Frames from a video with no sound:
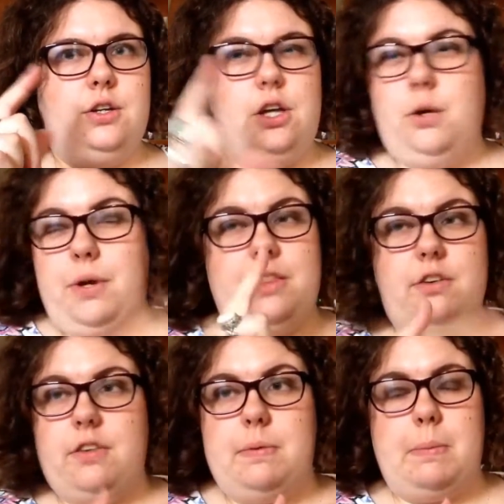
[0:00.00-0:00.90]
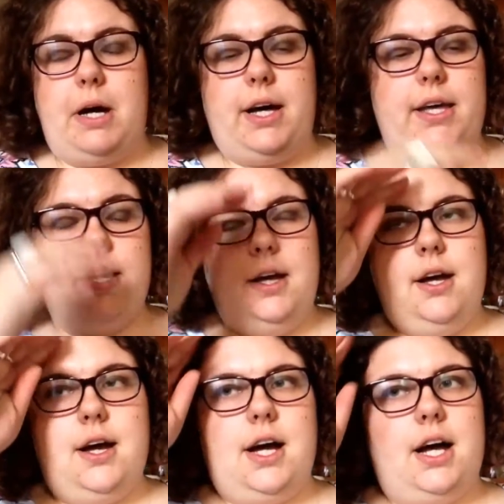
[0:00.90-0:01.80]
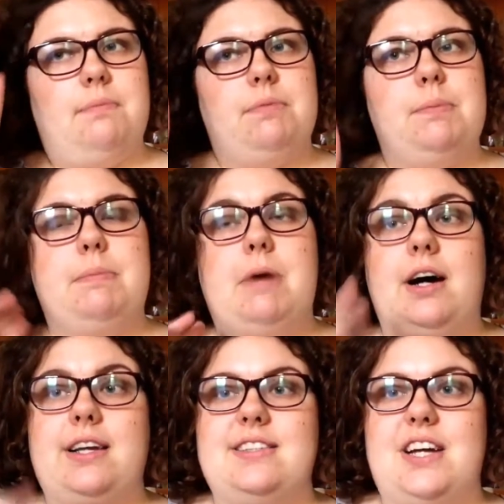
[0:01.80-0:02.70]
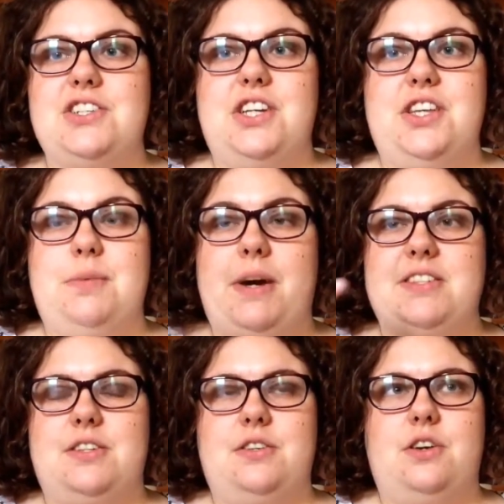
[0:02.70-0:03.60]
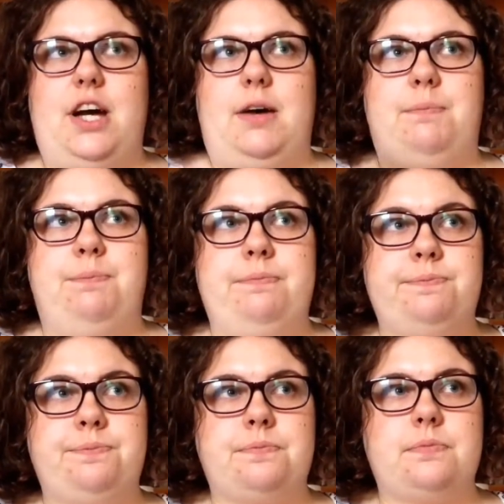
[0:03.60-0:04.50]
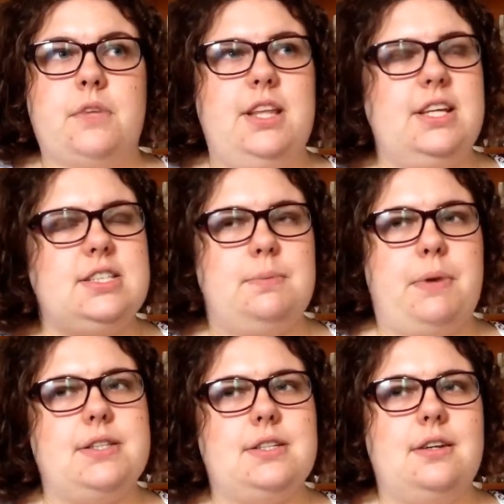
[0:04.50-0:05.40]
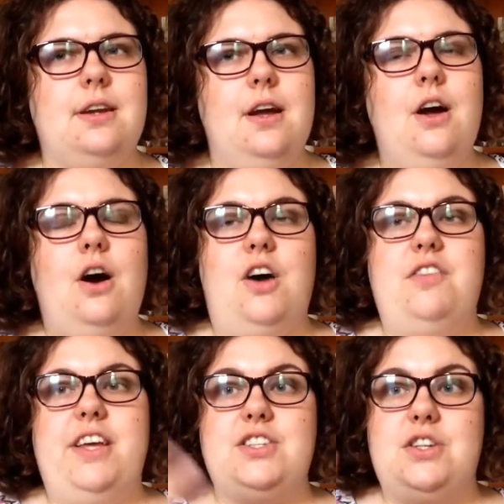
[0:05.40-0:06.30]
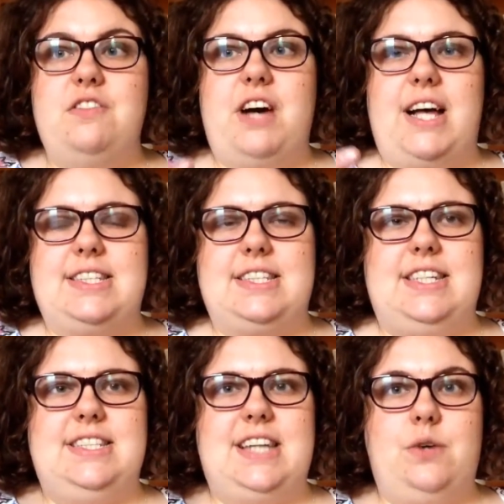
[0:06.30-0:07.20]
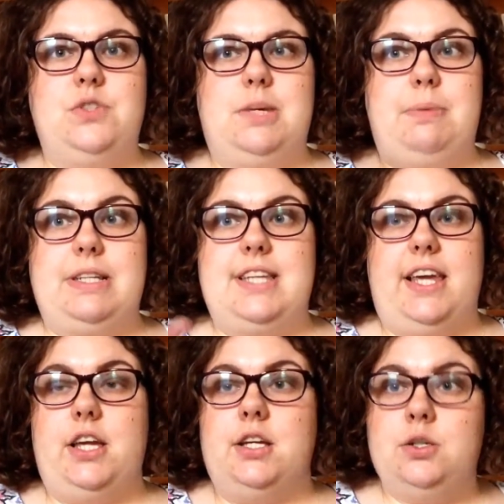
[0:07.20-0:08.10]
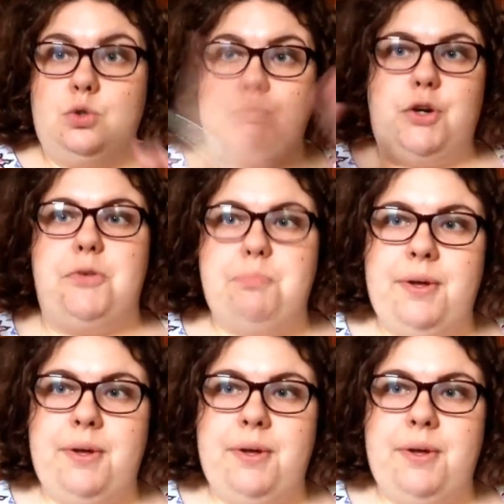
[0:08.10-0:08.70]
who either of them are by. But Marc is actually the president, I think it's the president of his university's LGBT group,